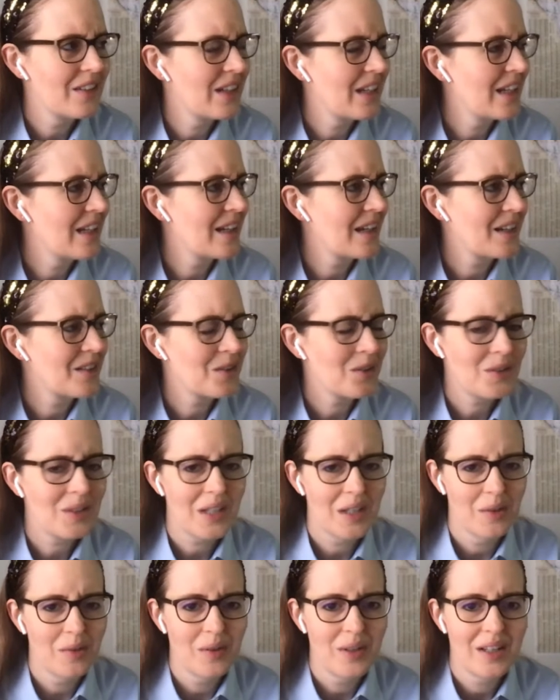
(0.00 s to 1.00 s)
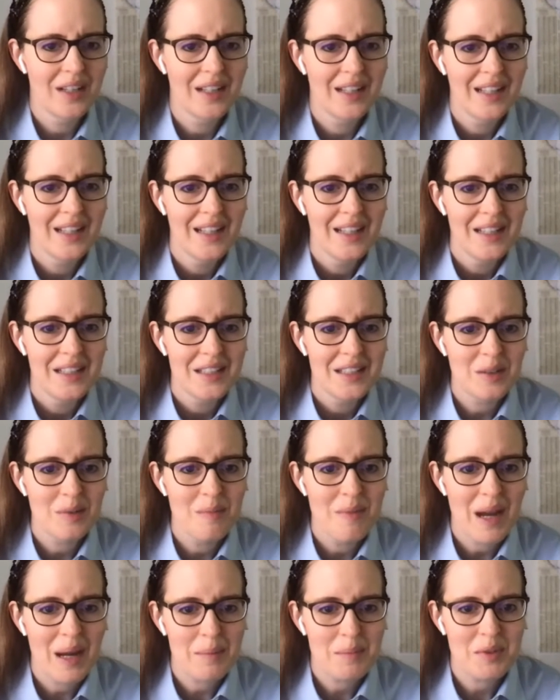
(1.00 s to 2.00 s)
day I took down some
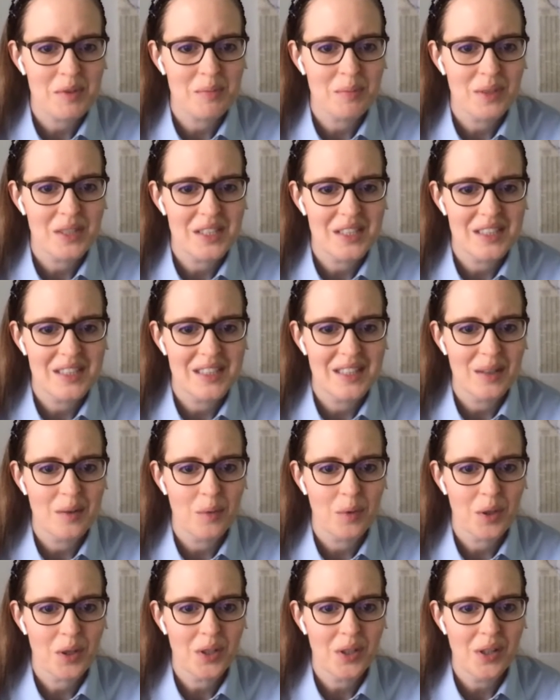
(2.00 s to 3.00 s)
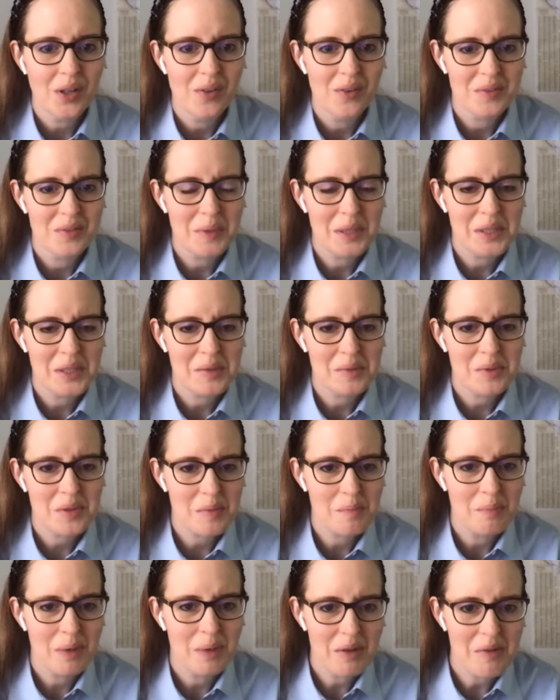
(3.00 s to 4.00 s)
maps of places that were closed because it was
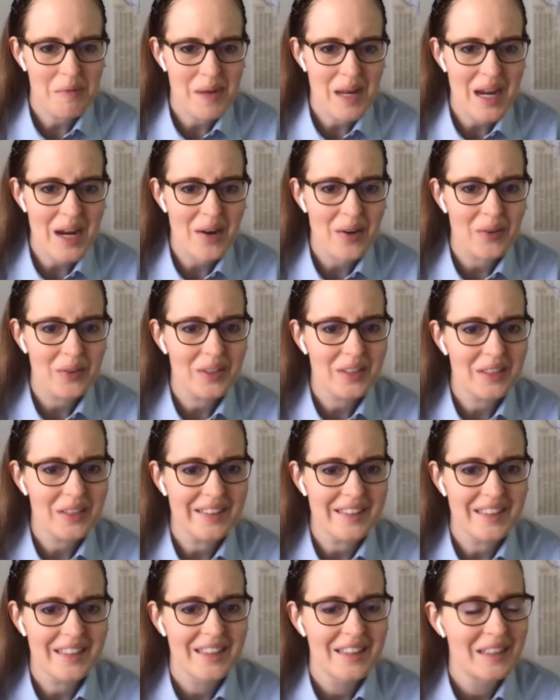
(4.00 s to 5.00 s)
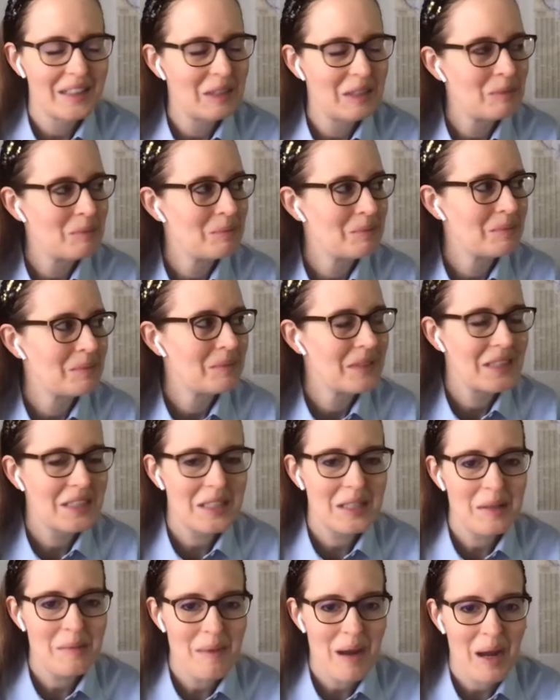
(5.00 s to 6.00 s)
just bugging me out to like
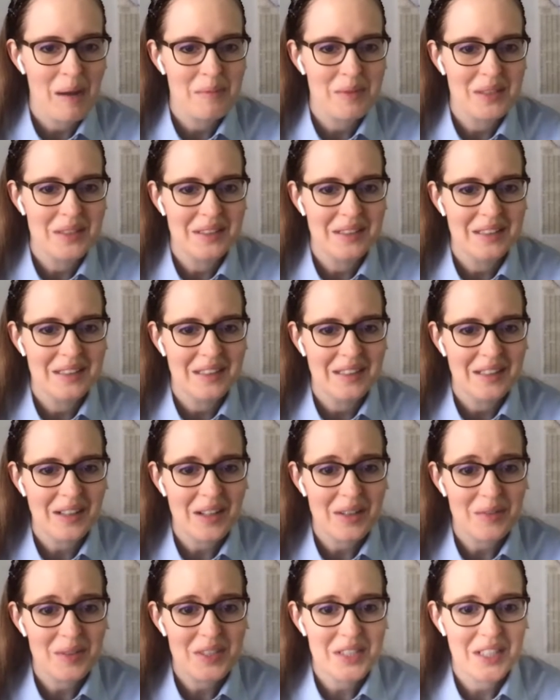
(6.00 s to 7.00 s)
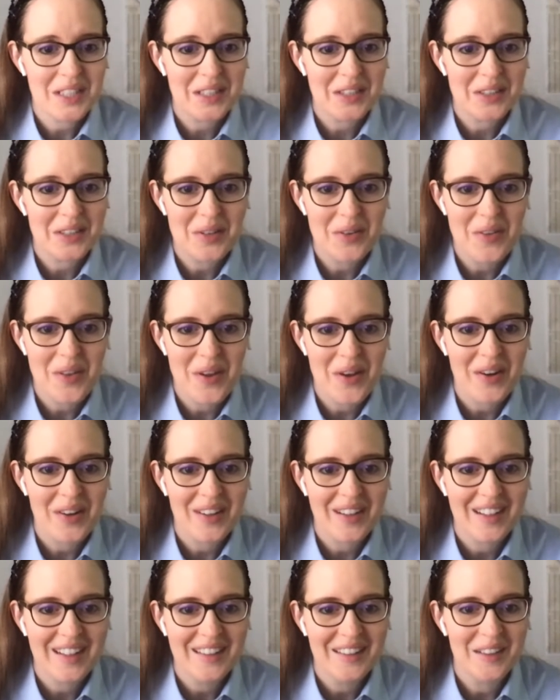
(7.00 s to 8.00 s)
see the maps and think, oh, I wish I could go
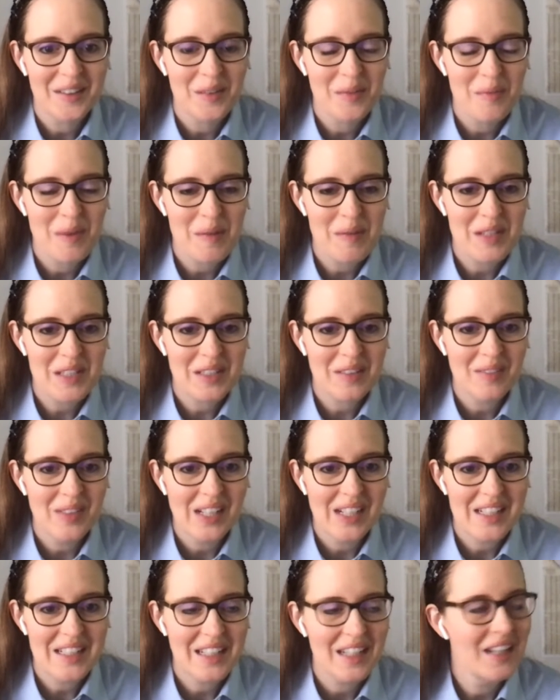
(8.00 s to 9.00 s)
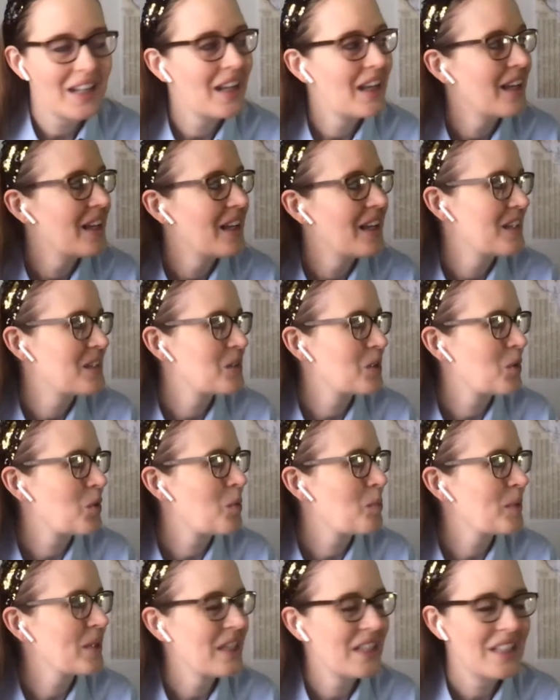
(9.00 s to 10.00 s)
there, maybe someday again. And so
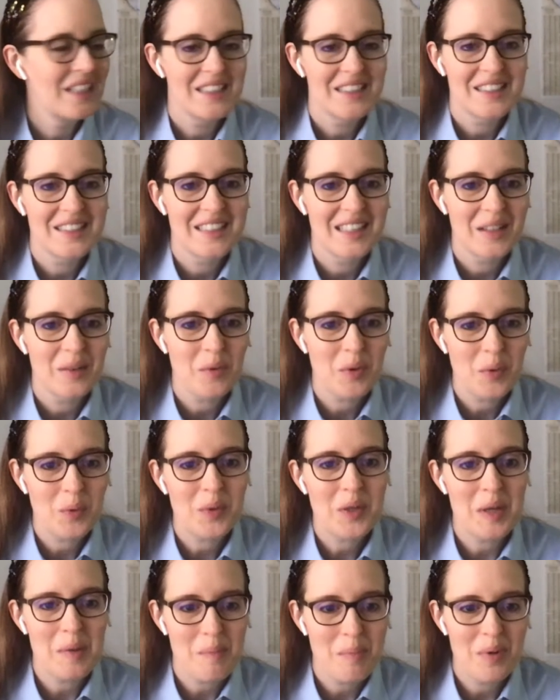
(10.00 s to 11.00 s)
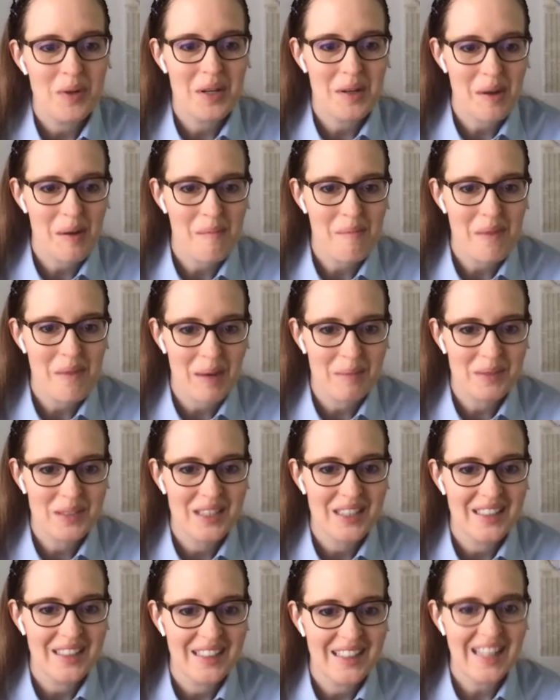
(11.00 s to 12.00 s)
the plan is that we will keep putting up
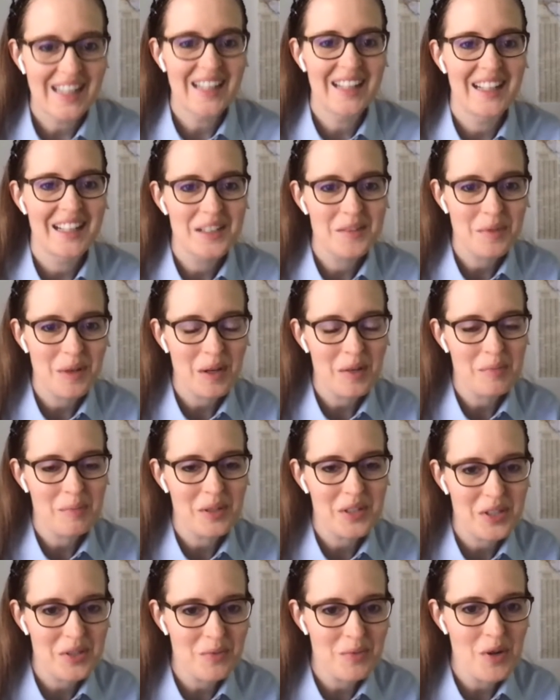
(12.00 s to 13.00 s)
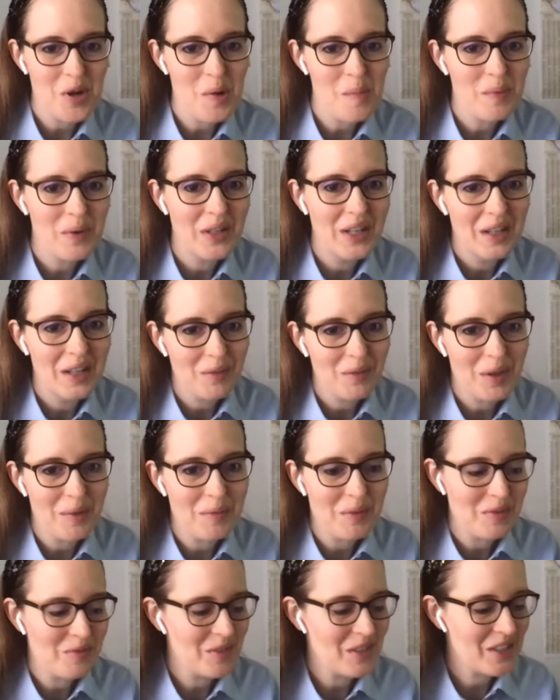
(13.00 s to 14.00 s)
maps again as places reopen and we're
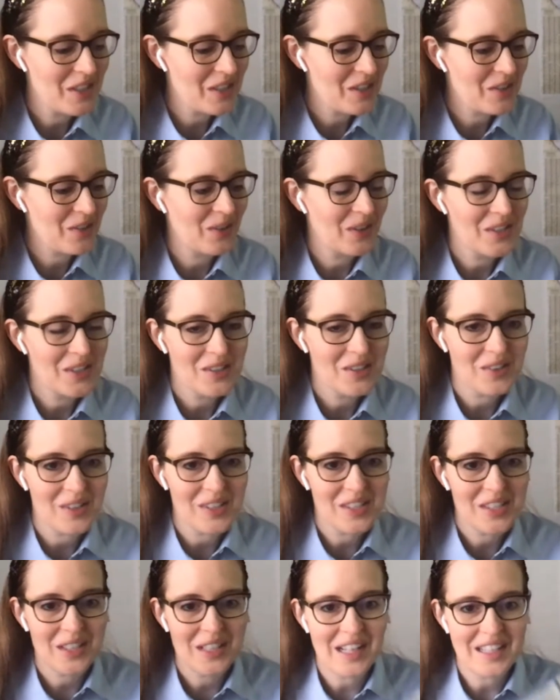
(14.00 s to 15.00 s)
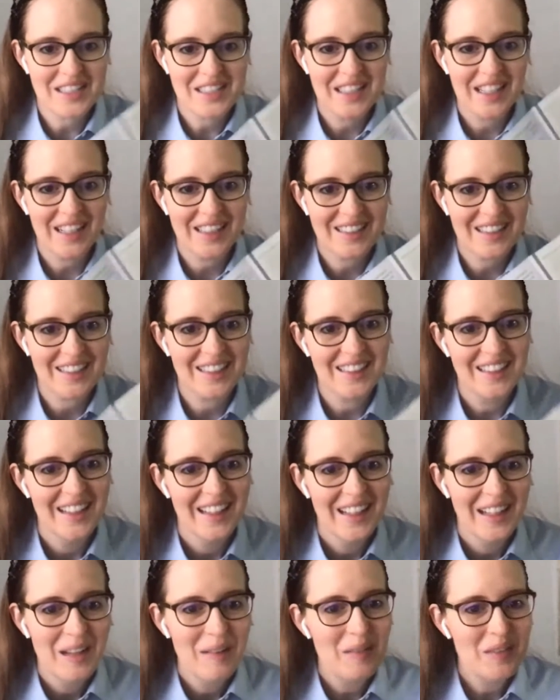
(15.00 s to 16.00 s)
able to visit. So I snagged a
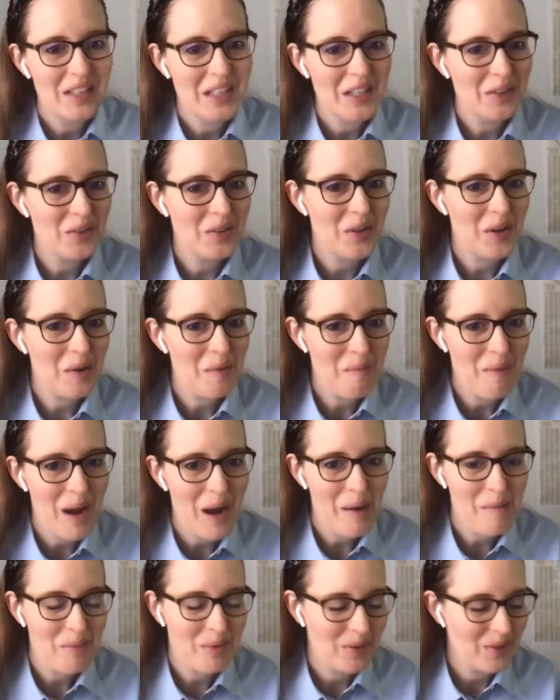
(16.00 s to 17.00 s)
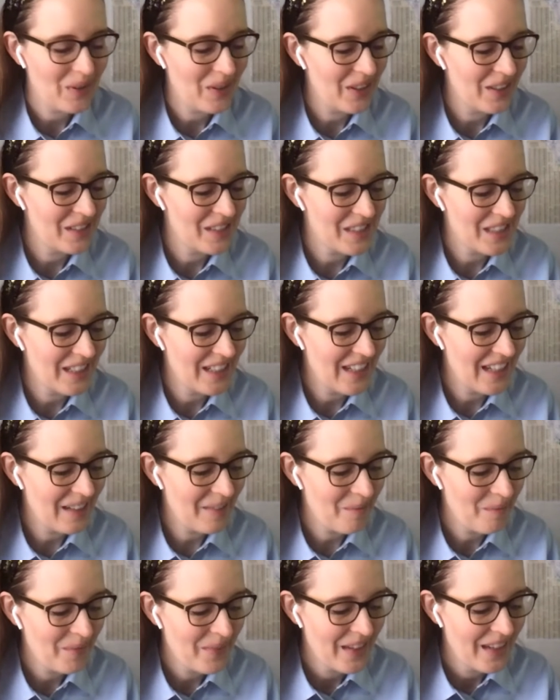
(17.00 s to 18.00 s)
Botanical Garden map on
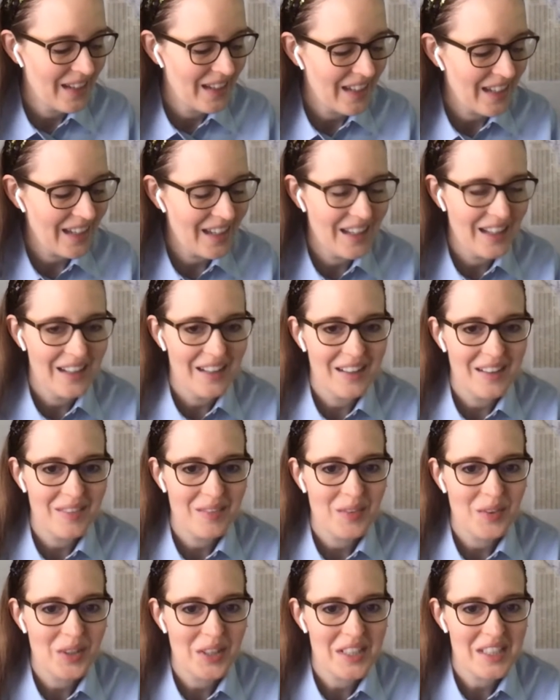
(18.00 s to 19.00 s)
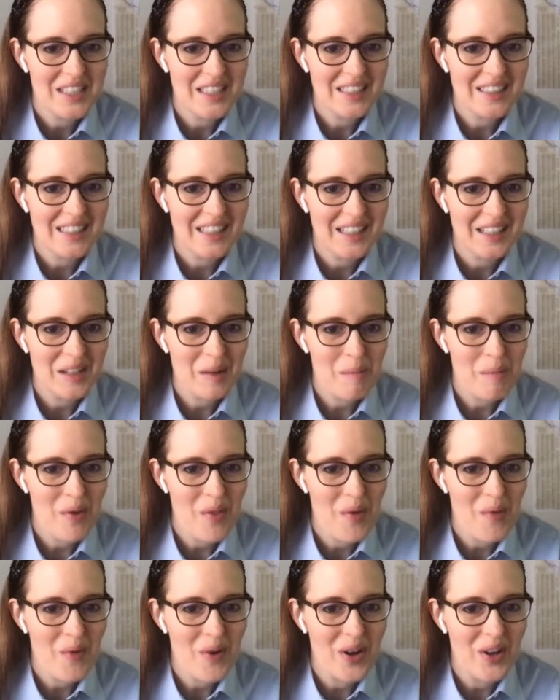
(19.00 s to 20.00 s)
Sunday, and we're going to stick that up
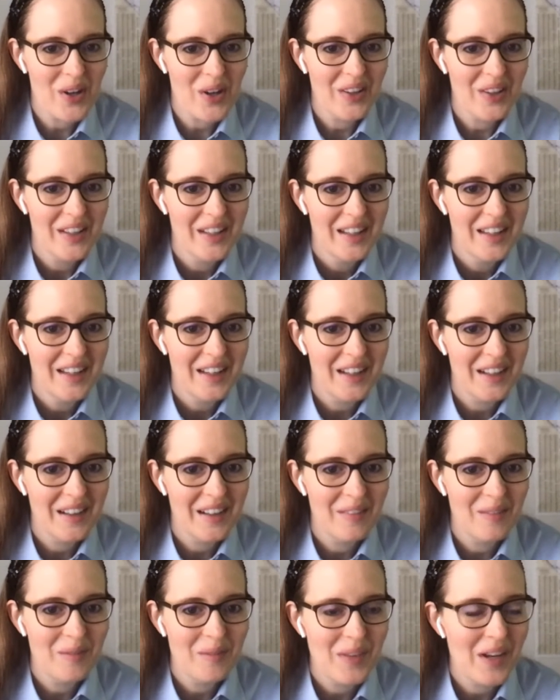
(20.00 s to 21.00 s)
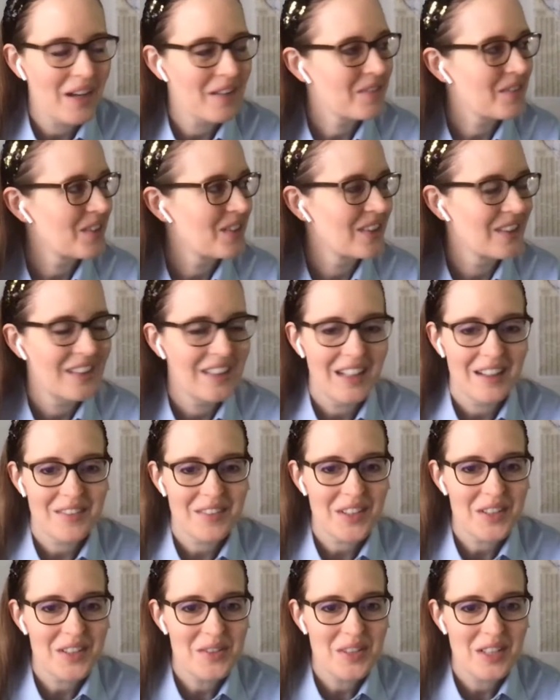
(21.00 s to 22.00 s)
on the wall after
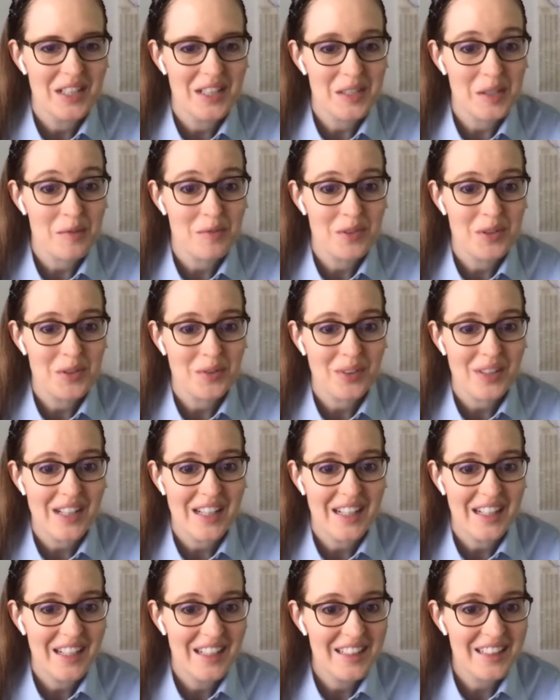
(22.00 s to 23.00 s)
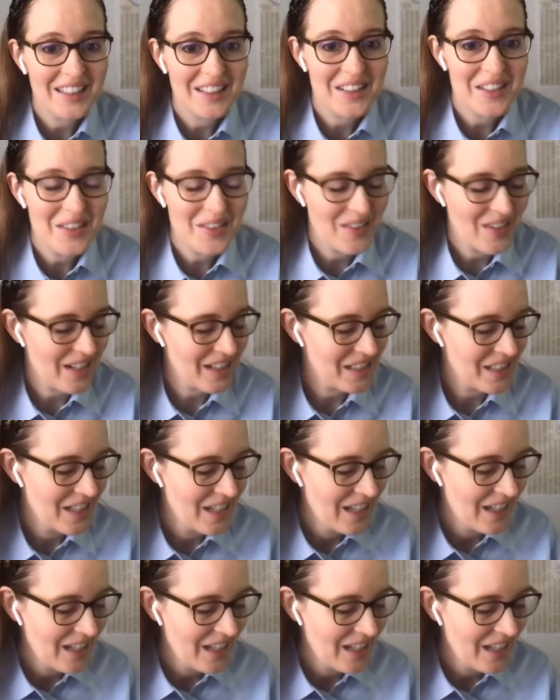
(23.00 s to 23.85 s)
I use it as a visual aid talking to you guys.